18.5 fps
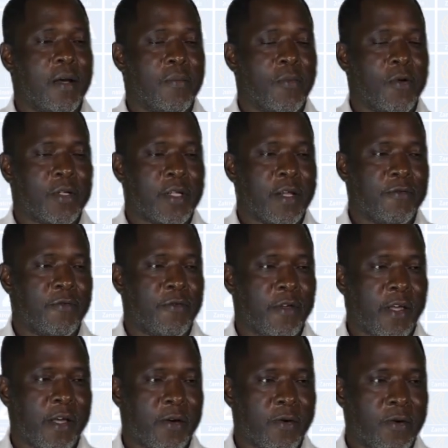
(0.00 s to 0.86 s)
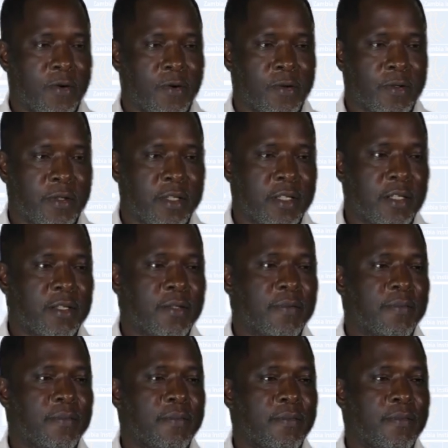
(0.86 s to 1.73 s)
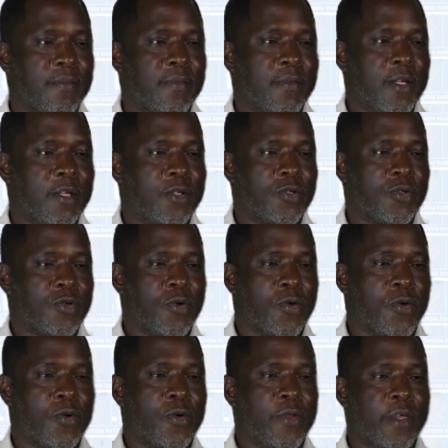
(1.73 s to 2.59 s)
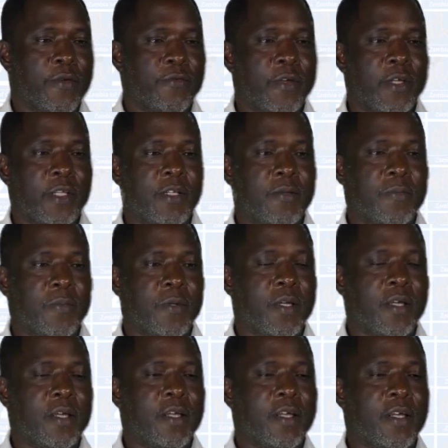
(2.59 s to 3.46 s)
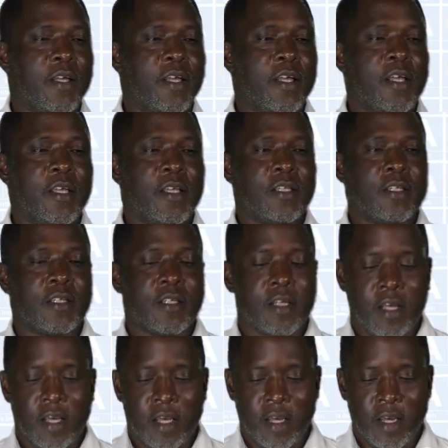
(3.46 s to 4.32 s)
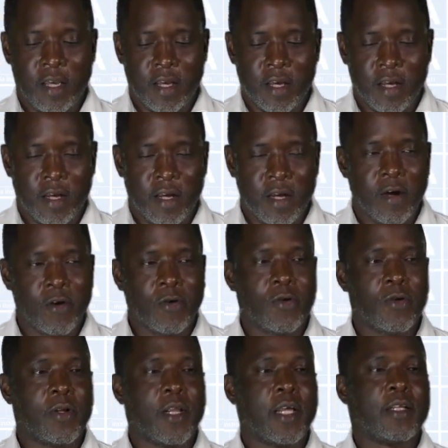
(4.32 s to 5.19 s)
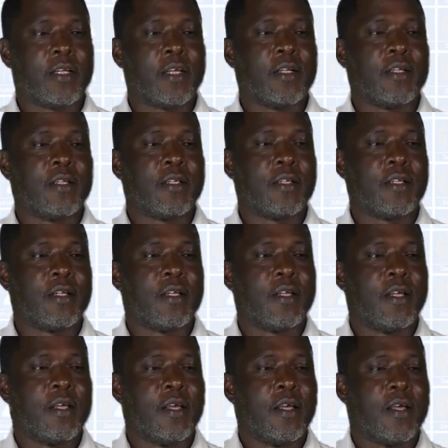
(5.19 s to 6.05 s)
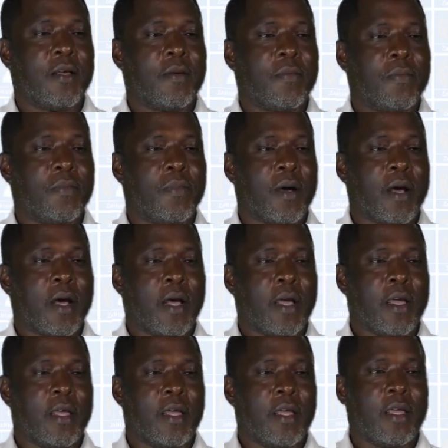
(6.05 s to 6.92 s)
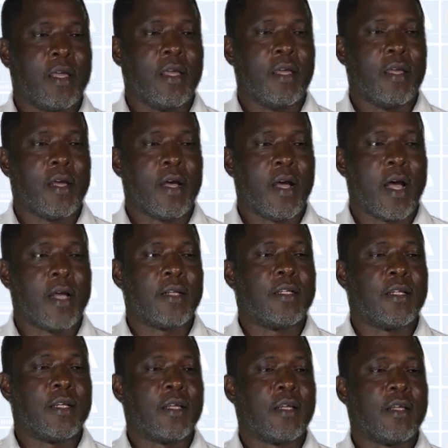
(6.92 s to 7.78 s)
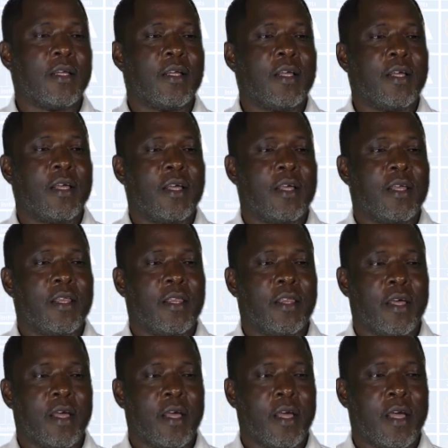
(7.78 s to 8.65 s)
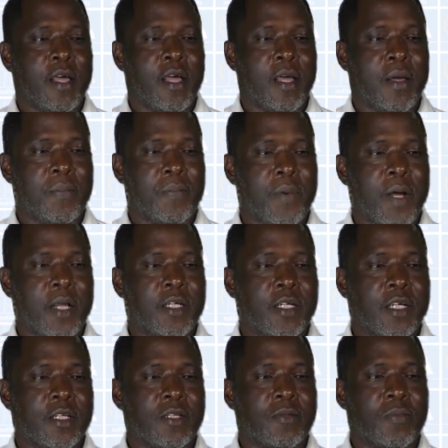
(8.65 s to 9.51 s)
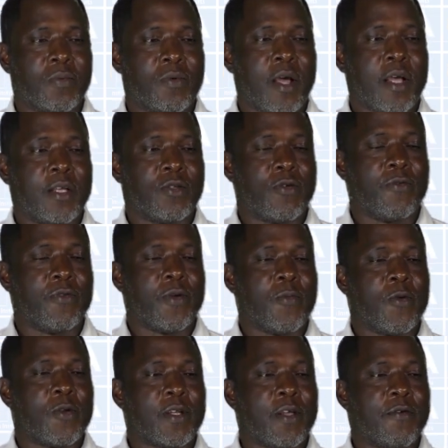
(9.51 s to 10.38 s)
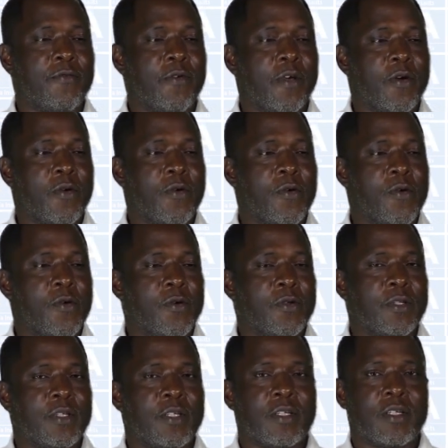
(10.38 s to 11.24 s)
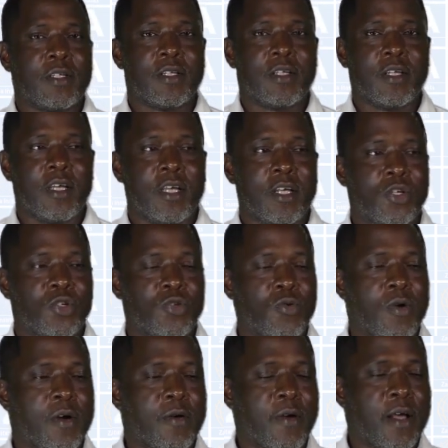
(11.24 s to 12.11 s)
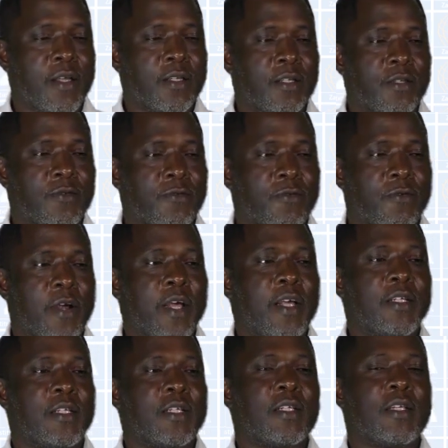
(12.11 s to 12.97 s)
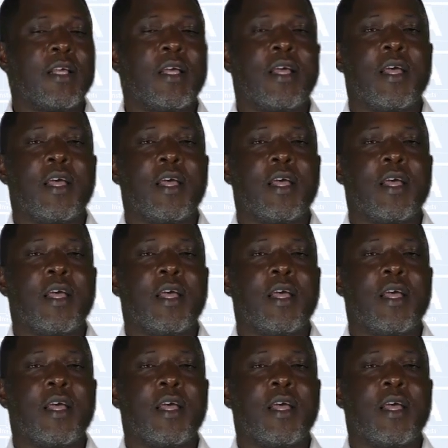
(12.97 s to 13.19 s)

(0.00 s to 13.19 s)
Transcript: motor vehicles. So the VDP is calculated by adding the purchase price of the motor vehicles, insurance, freight,